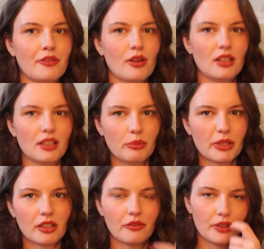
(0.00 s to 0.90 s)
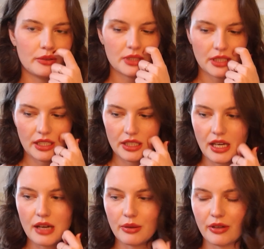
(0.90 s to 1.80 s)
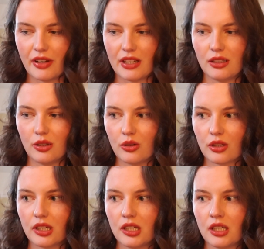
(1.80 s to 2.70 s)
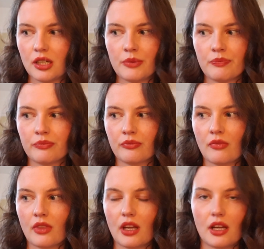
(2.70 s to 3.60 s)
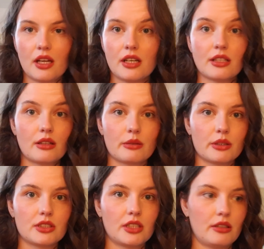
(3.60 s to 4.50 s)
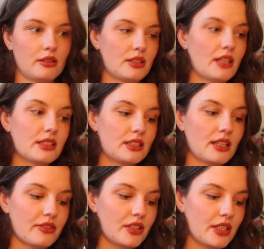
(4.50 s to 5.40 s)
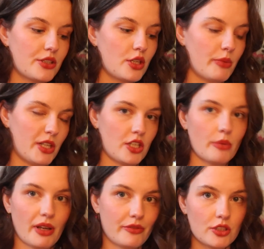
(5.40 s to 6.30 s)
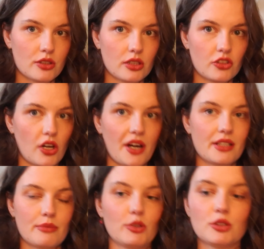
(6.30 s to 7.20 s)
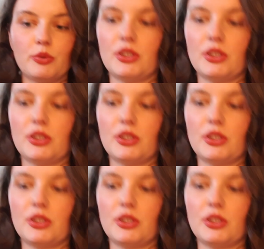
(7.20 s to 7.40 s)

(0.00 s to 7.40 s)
of a little bit convoluted in there when I've had a look. And I don't know what to do. I was like, this is definitely a two-man job. I've just tried multiple